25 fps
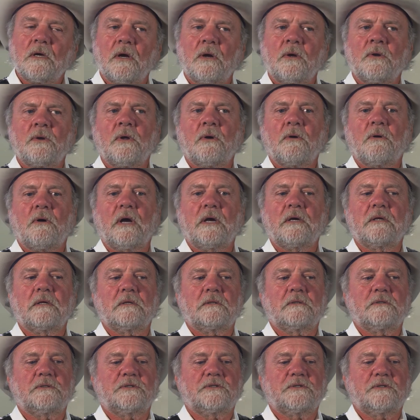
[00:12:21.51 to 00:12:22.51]
Oh no,
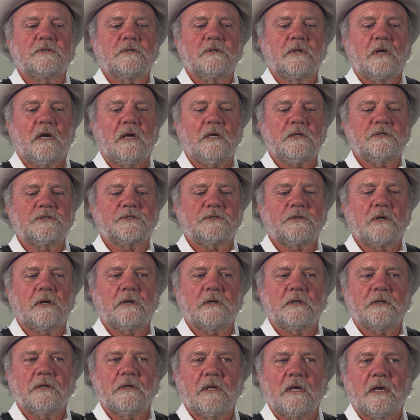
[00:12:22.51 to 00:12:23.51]
I
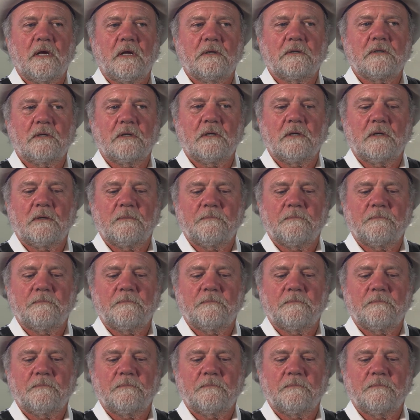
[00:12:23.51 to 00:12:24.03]
started out